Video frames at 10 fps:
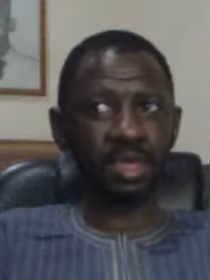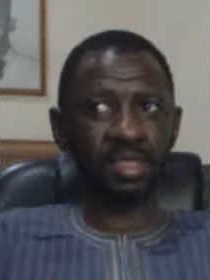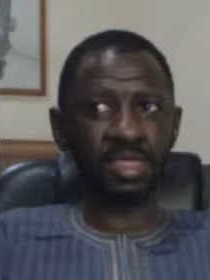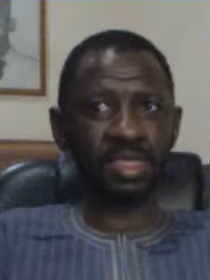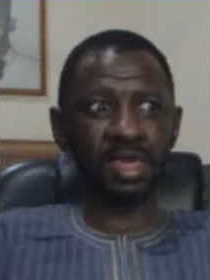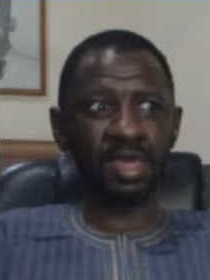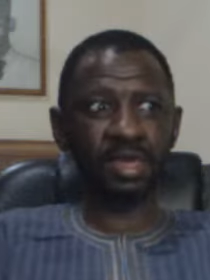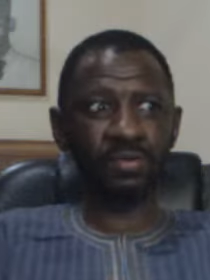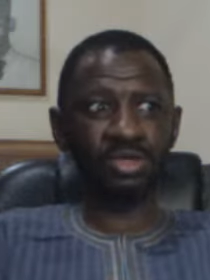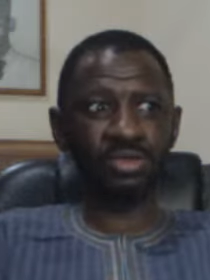Yeah, the
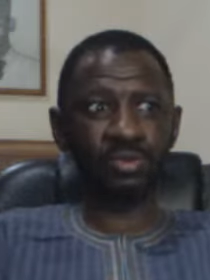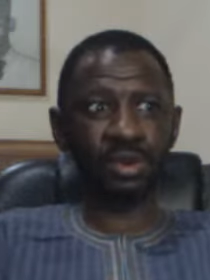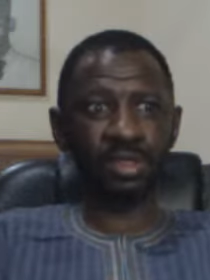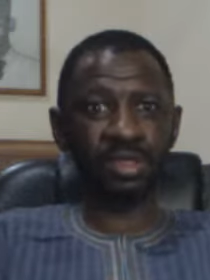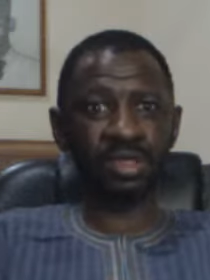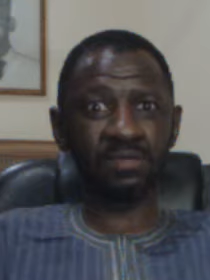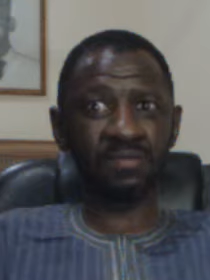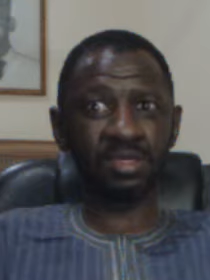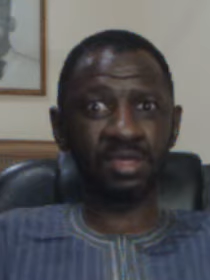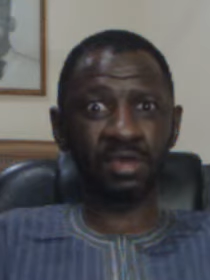sky was swirling.
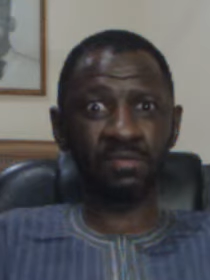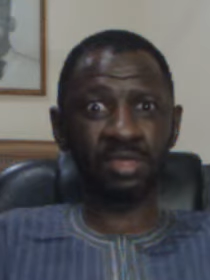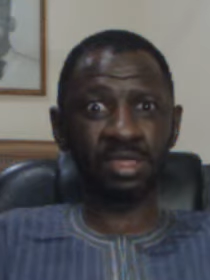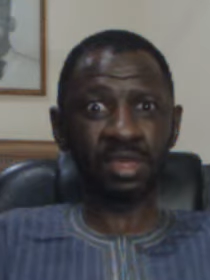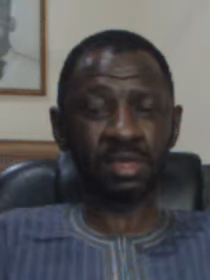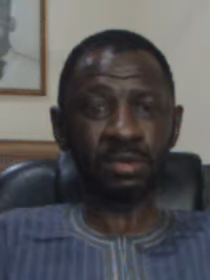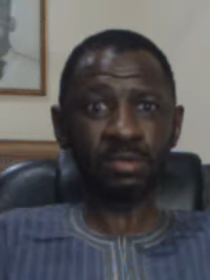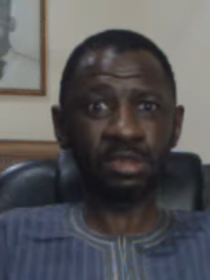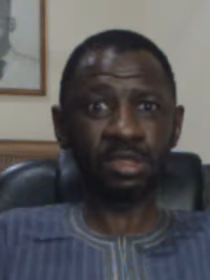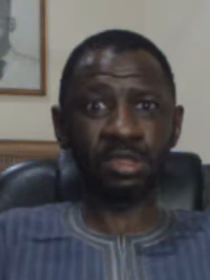Even Jeff was like,
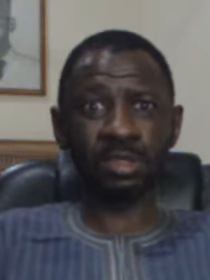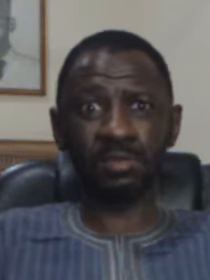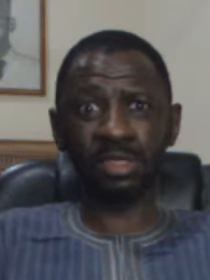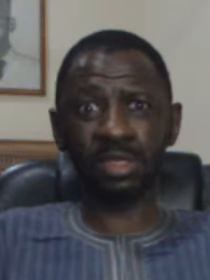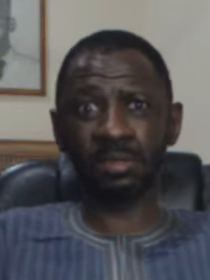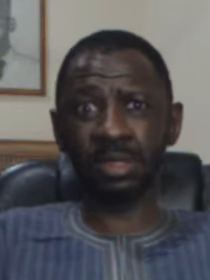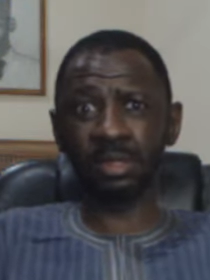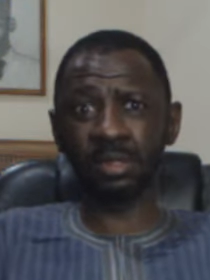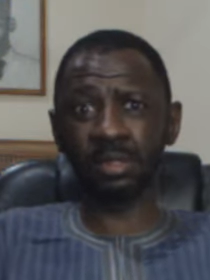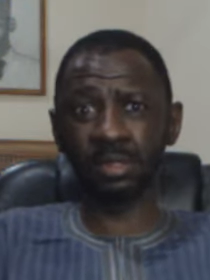holy shit, what's
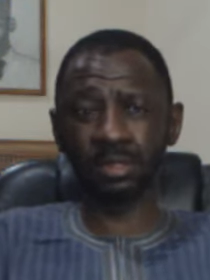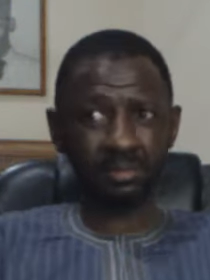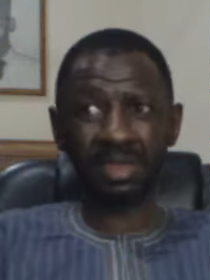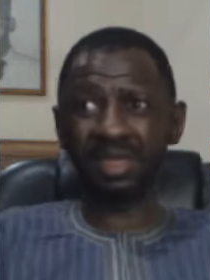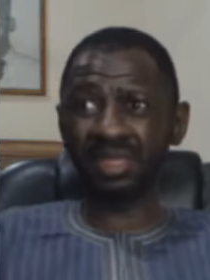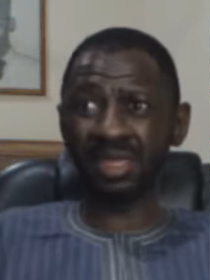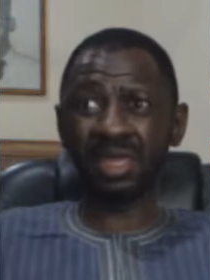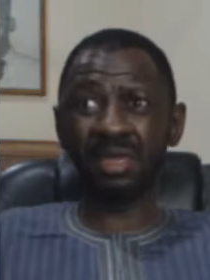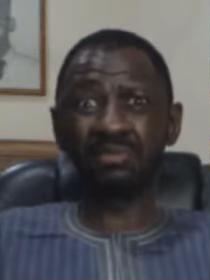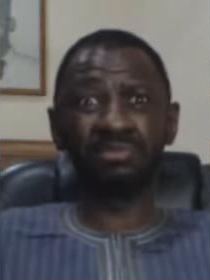coming? Back at the
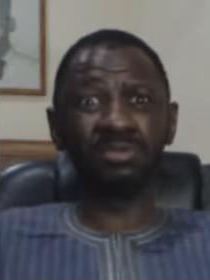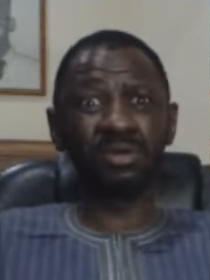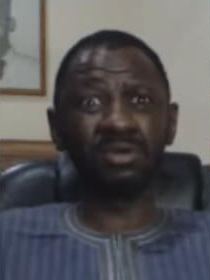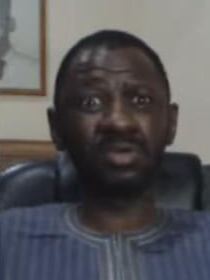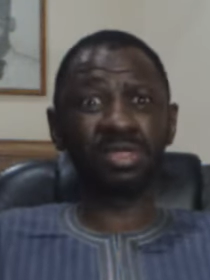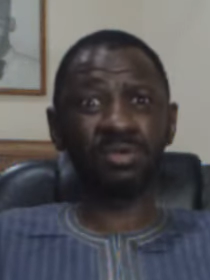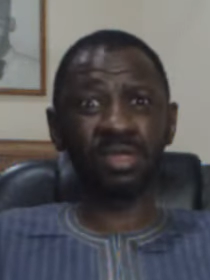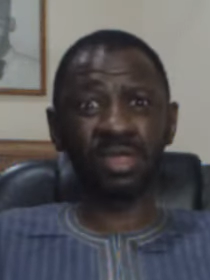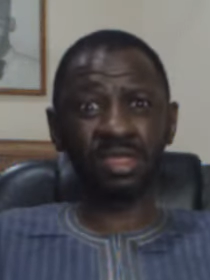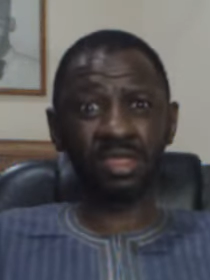camp, Law was
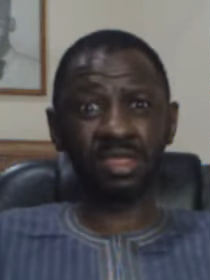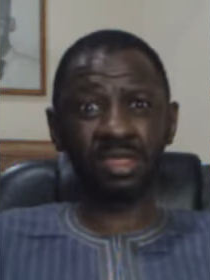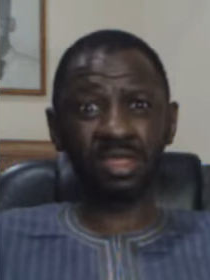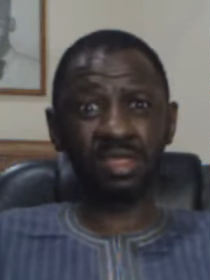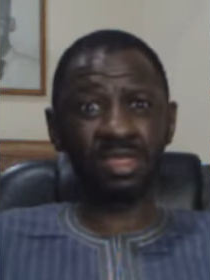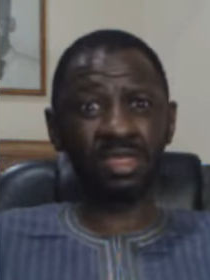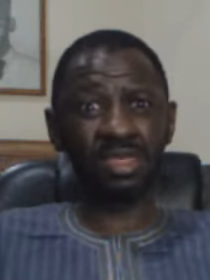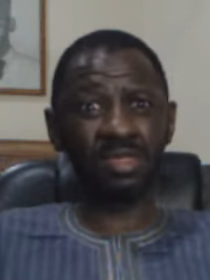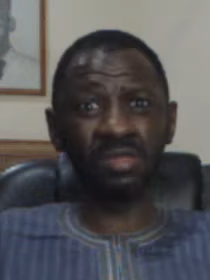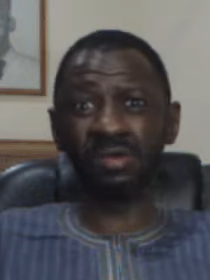losing his shit because
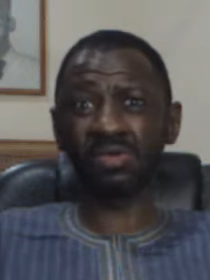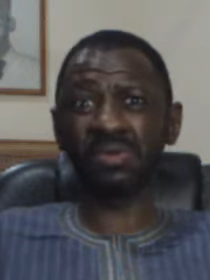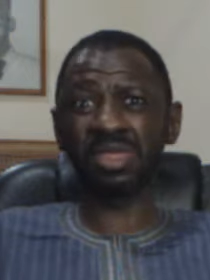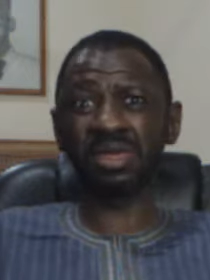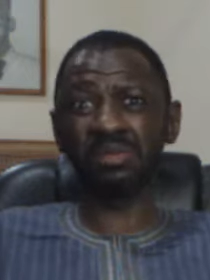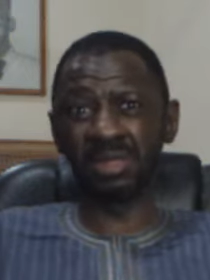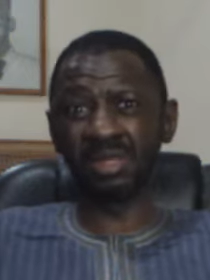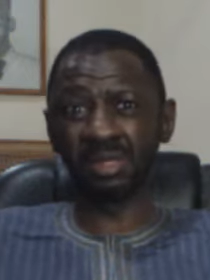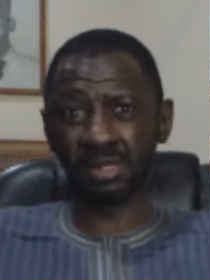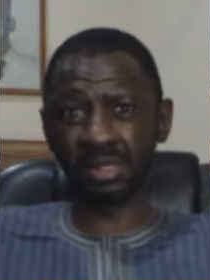he knows what's
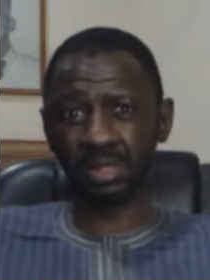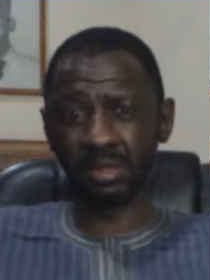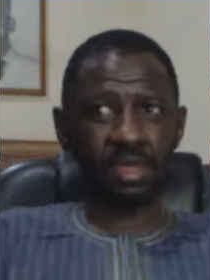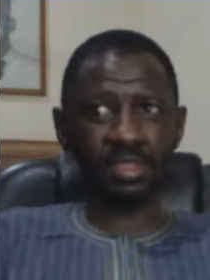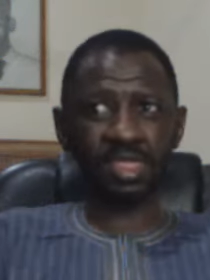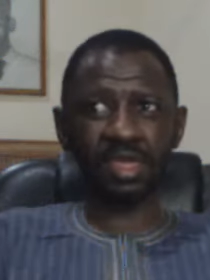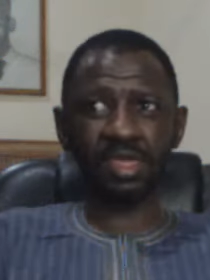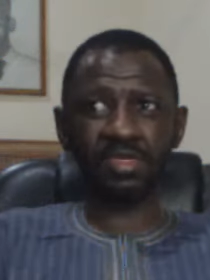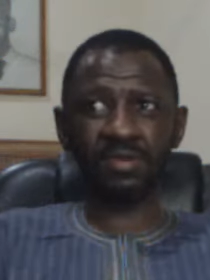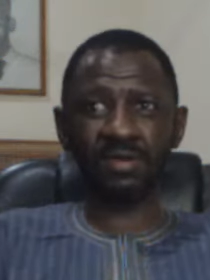coming. Yeah, the
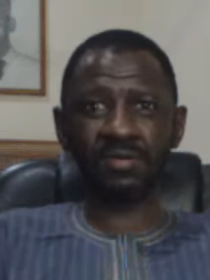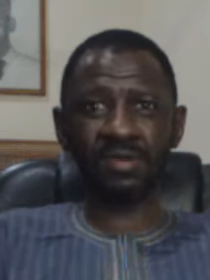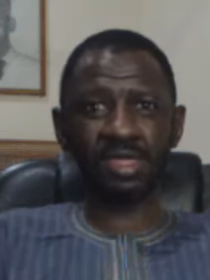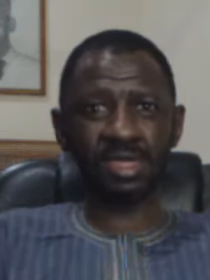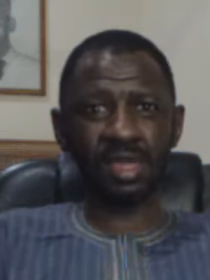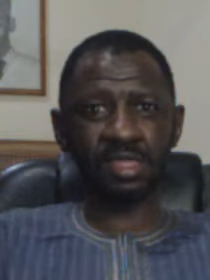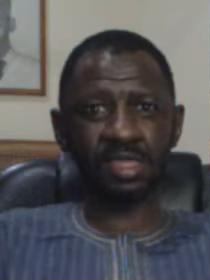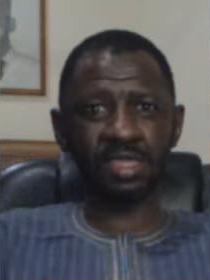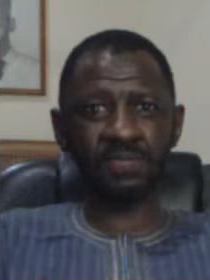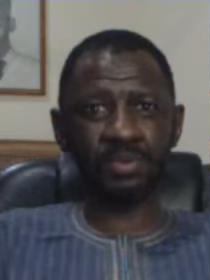sky is going crazy, and
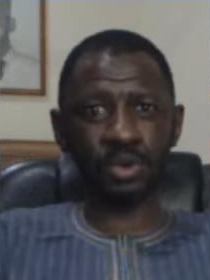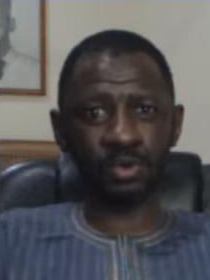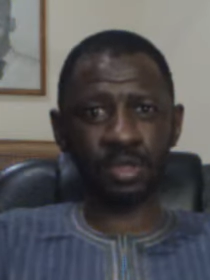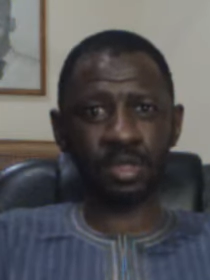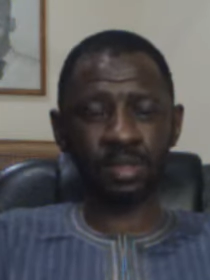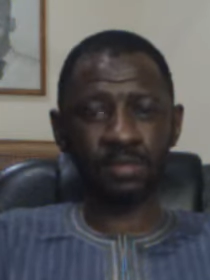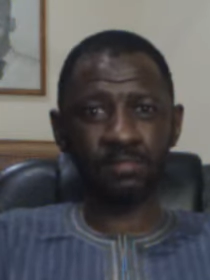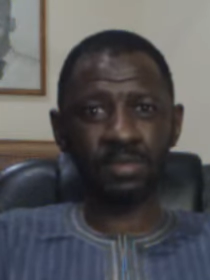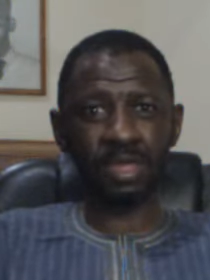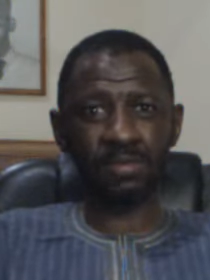it spoke.
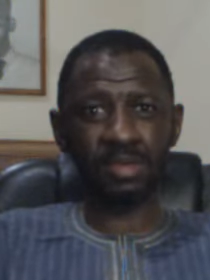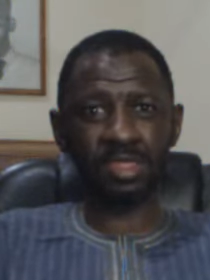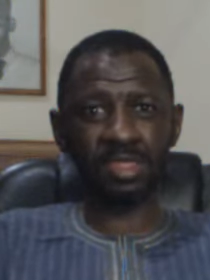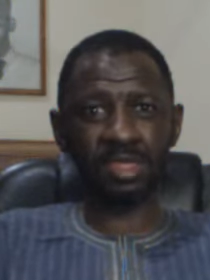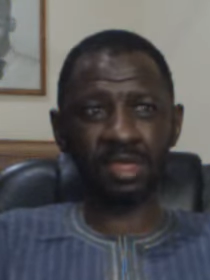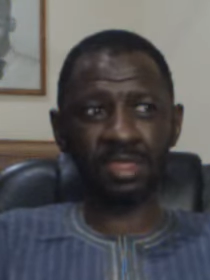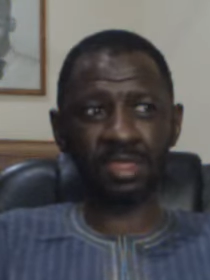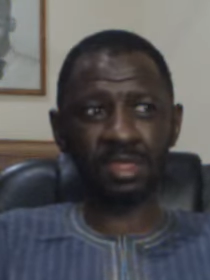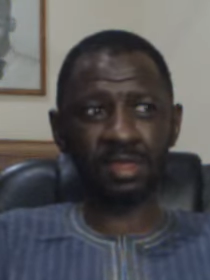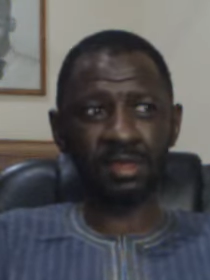Then we see
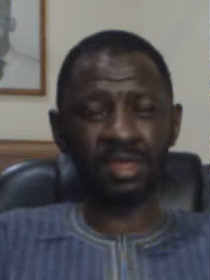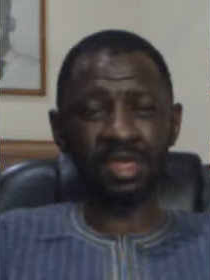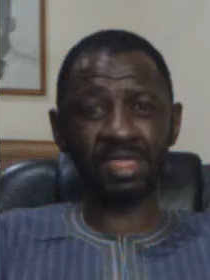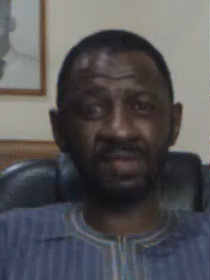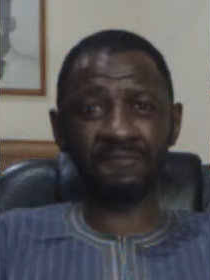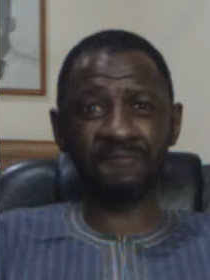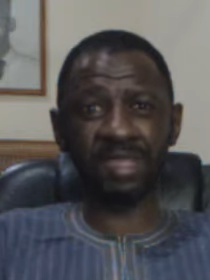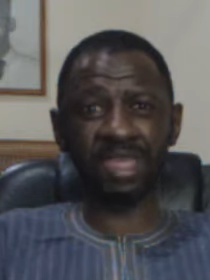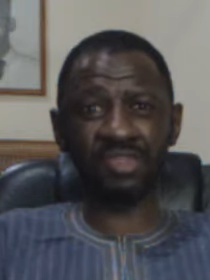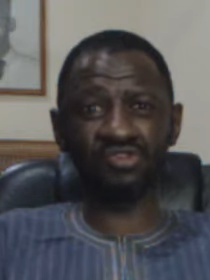it. It's a
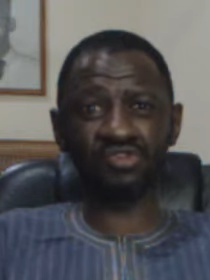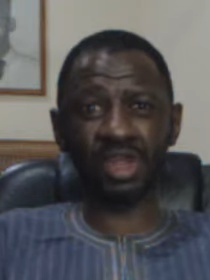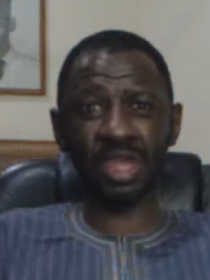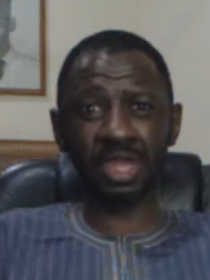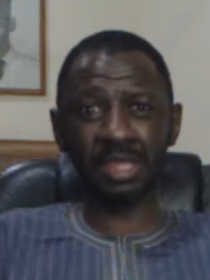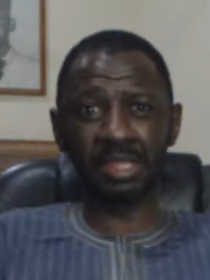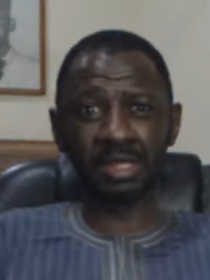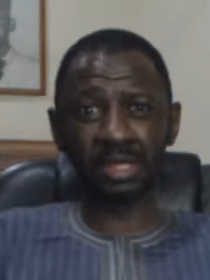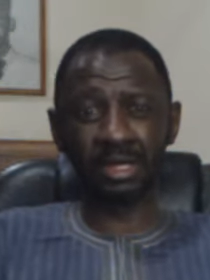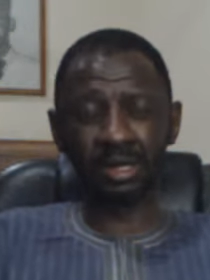freaking dragon!